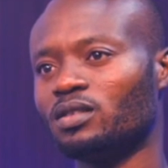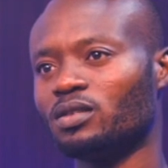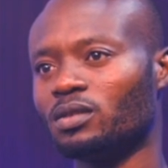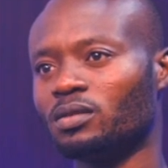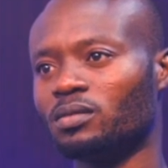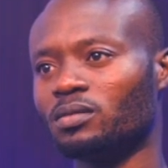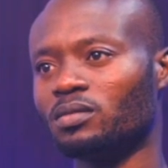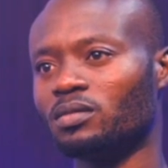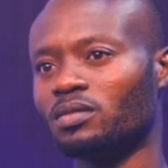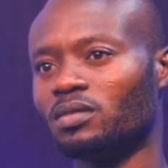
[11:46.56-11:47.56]
So,
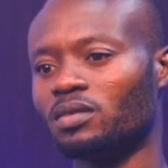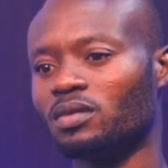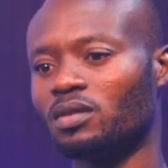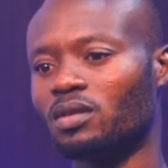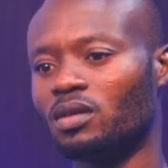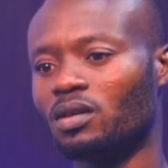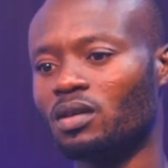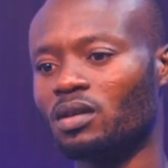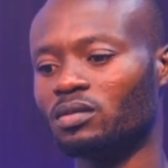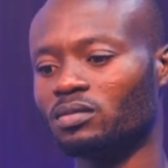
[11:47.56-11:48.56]

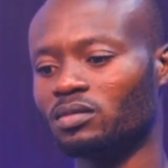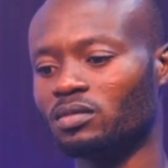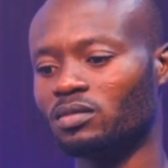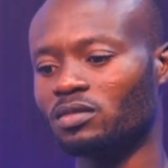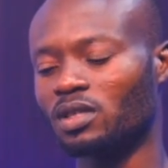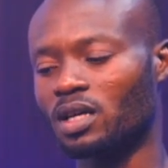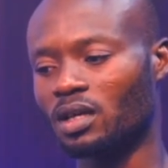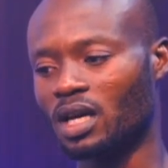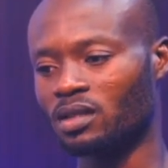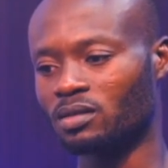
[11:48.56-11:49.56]

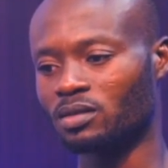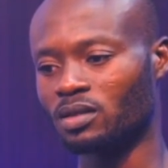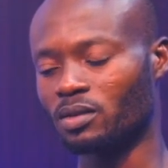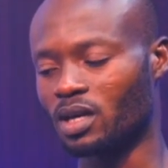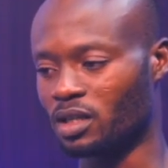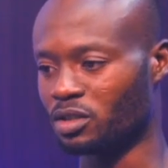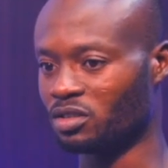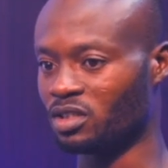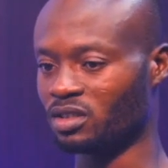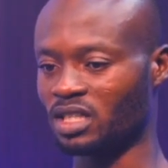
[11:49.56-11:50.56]
I
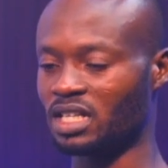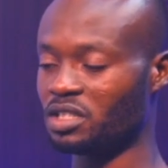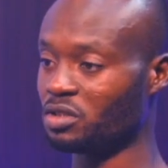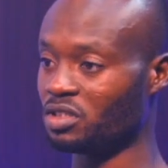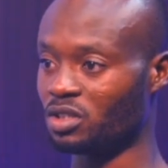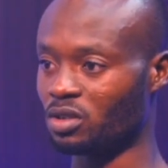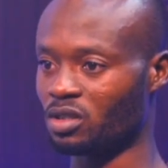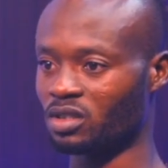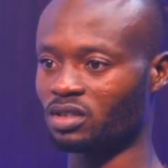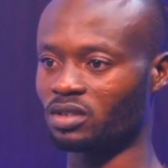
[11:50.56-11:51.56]
used the stairs, I didn't use the
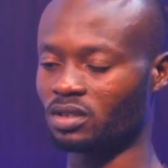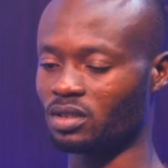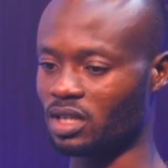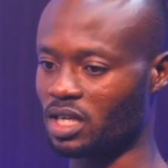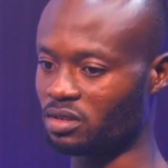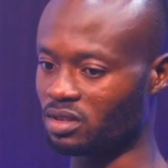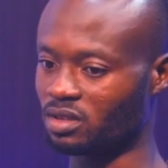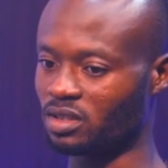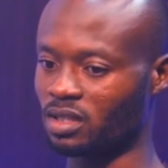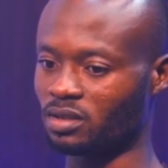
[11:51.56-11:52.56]
hoist. I used the
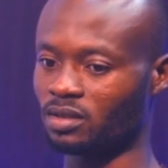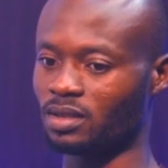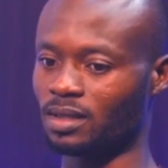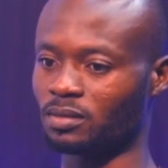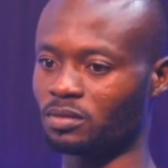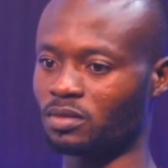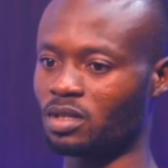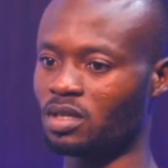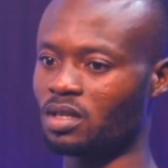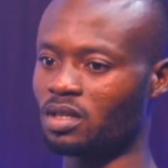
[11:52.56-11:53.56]
stairs down.
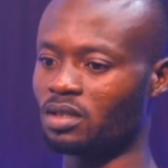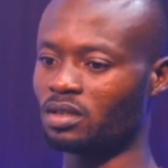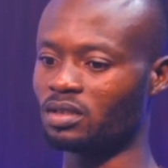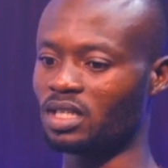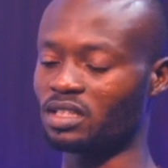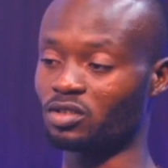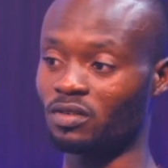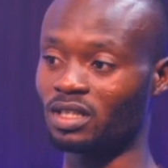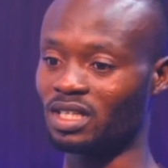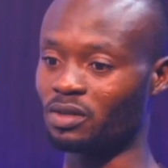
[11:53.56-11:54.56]
Then I
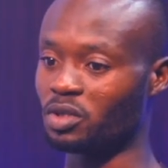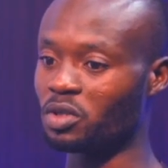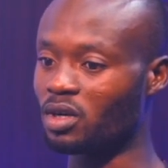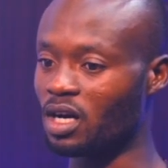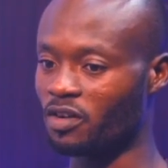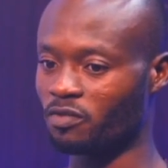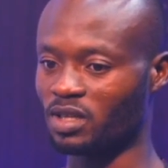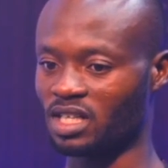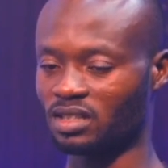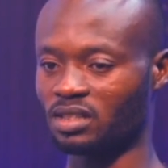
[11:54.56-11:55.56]
discovered that we don't have
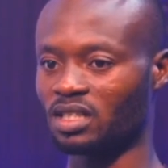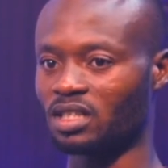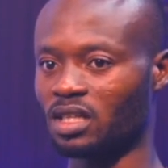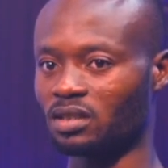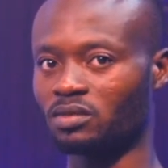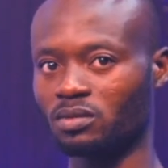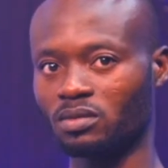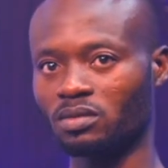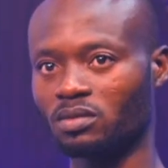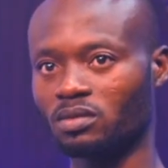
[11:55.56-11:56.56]
plaster sand, and
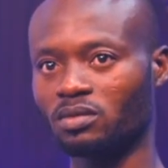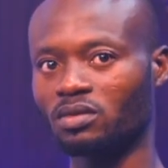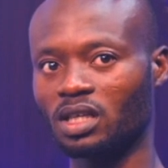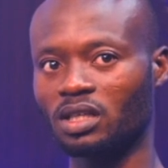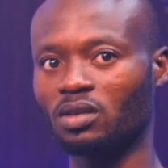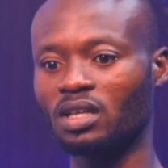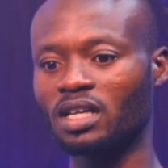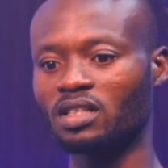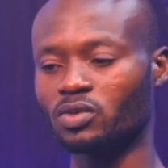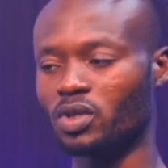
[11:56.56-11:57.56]
I don't
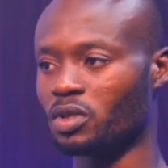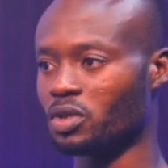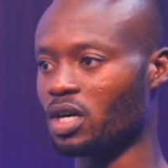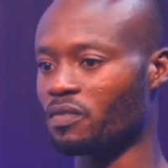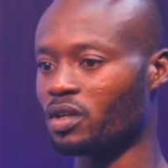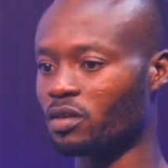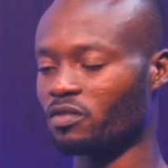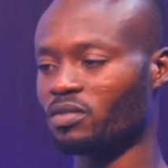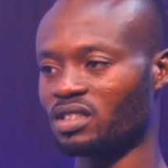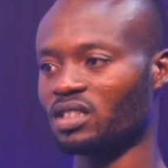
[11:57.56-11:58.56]
like it when we don't have
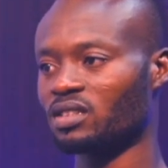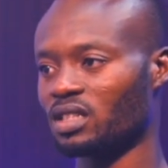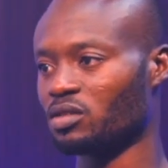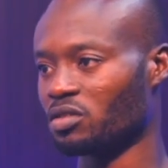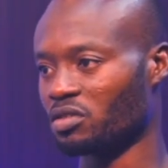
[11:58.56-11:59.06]
enough plaster sand on